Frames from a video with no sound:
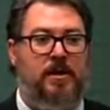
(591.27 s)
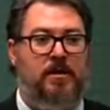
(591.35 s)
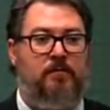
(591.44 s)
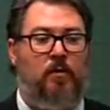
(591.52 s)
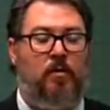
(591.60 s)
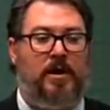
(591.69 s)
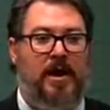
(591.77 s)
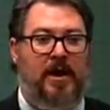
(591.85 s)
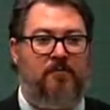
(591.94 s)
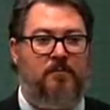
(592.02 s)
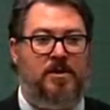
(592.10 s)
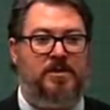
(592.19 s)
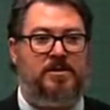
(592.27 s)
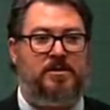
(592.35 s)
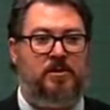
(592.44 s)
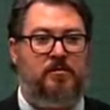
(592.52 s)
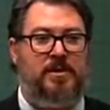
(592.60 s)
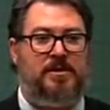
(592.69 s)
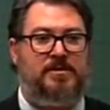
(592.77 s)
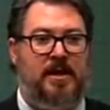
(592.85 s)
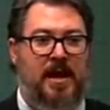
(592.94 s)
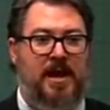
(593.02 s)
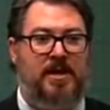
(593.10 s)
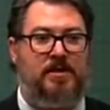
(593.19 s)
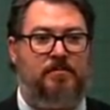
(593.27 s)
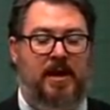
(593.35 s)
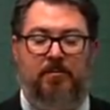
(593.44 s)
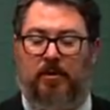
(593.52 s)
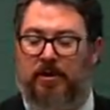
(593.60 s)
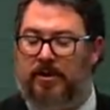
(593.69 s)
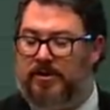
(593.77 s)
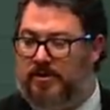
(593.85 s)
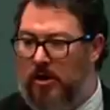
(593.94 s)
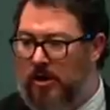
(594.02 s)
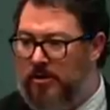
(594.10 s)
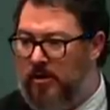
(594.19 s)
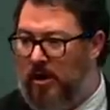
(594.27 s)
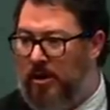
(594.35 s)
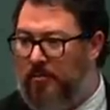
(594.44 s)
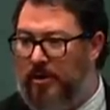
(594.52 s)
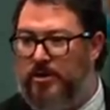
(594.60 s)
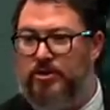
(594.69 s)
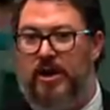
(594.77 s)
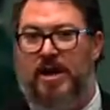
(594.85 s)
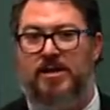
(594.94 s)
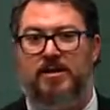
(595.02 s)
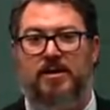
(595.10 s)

For governments to be saying to people, and it is not, I appreciate,